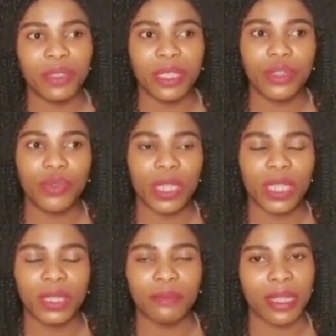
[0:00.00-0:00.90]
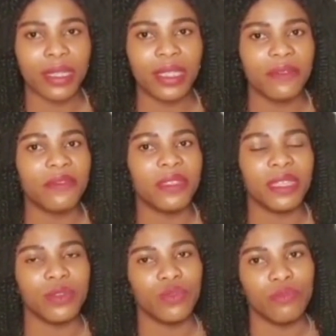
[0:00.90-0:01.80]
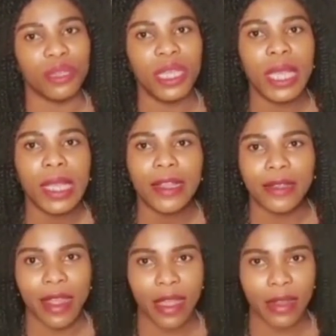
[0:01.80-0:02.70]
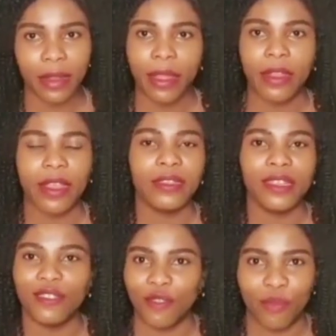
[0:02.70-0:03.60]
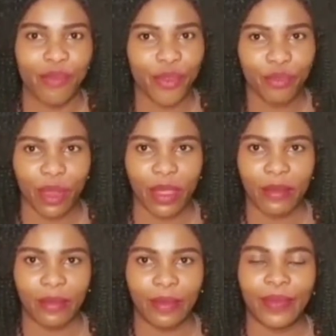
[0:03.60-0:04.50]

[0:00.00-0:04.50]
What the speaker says: Within 20 minutes, everything will be done. And I said, no problem.